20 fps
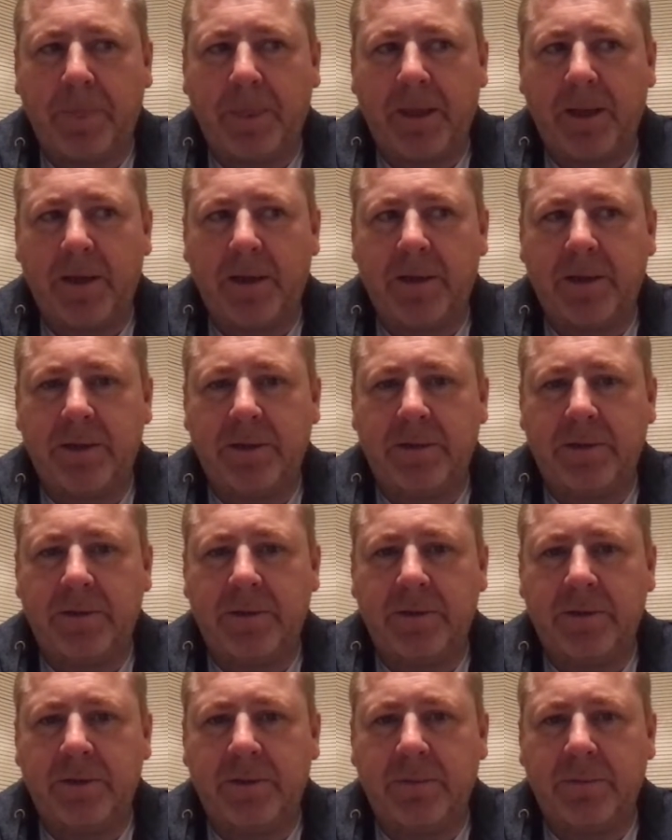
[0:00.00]
I can
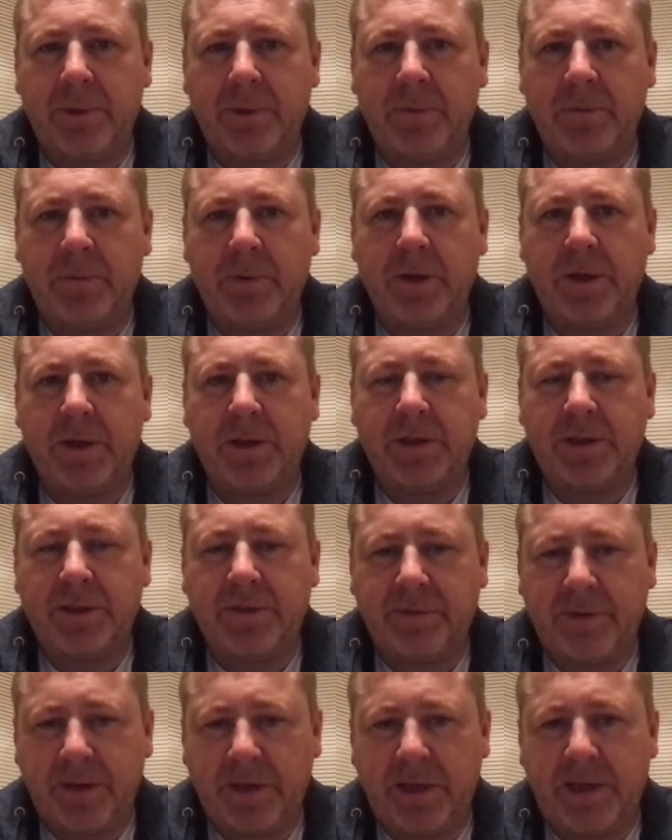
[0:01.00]
do my work
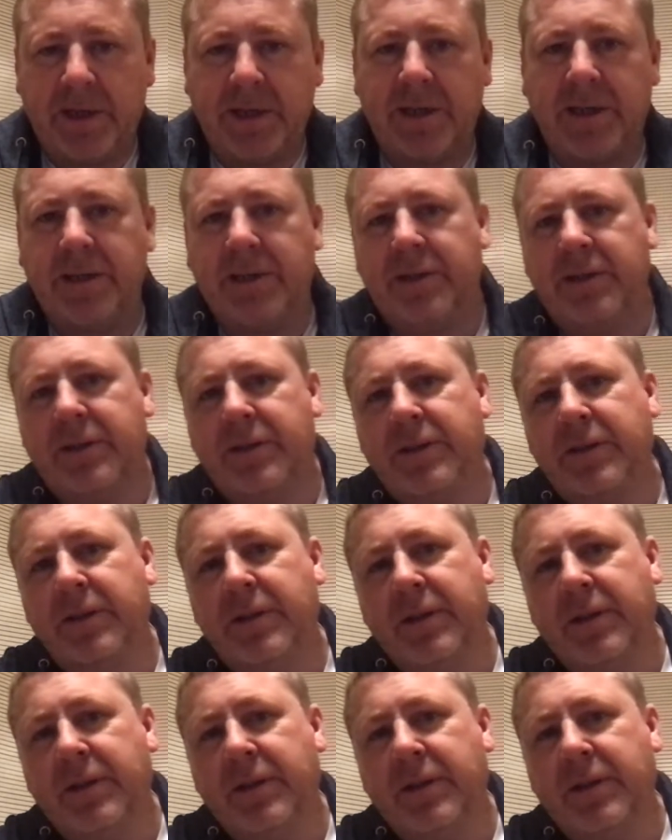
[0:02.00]
stuff on it, and